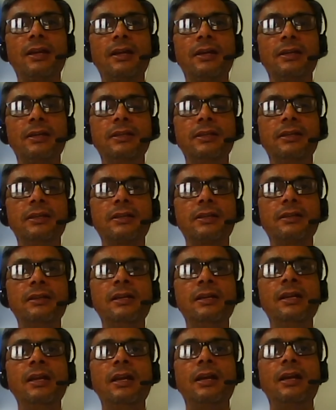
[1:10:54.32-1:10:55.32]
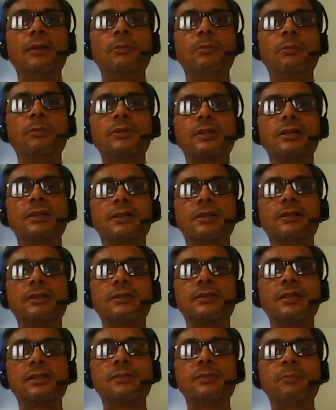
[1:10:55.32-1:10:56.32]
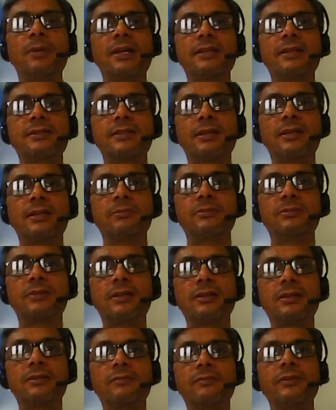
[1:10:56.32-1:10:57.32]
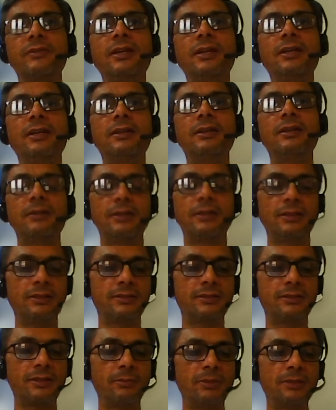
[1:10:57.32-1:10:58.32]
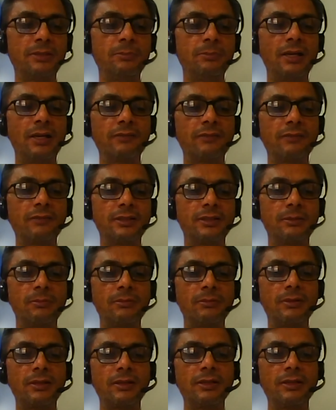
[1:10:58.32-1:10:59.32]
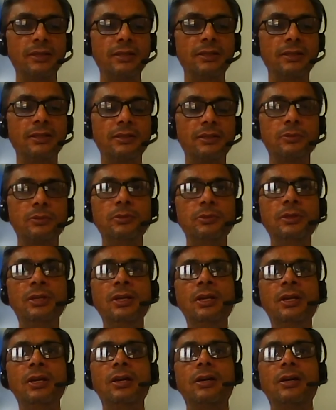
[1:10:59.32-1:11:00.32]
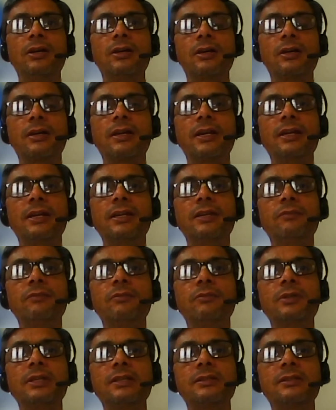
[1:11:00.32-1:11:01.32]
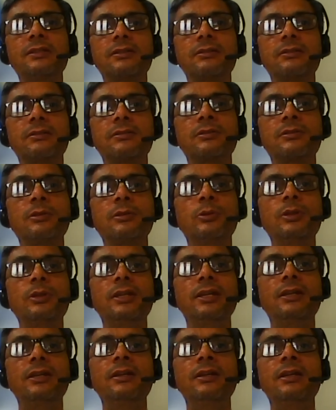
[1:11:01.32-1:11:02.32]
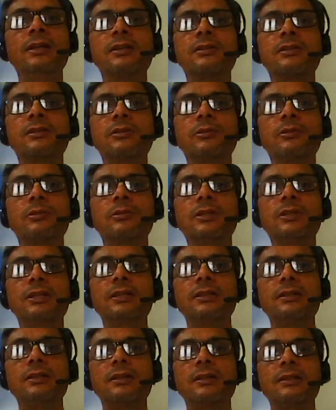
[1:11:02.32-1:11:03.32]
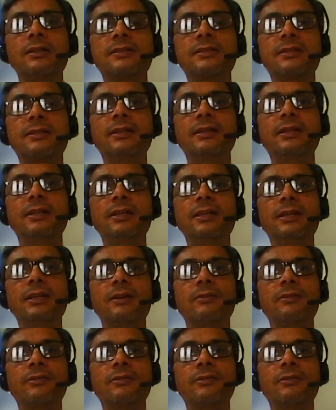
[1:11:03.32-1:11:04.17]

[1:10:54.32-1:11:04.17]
hear about such pastimes, or read in Srimad Bhagavatam, or hear to great devotees. Slowly, steadily,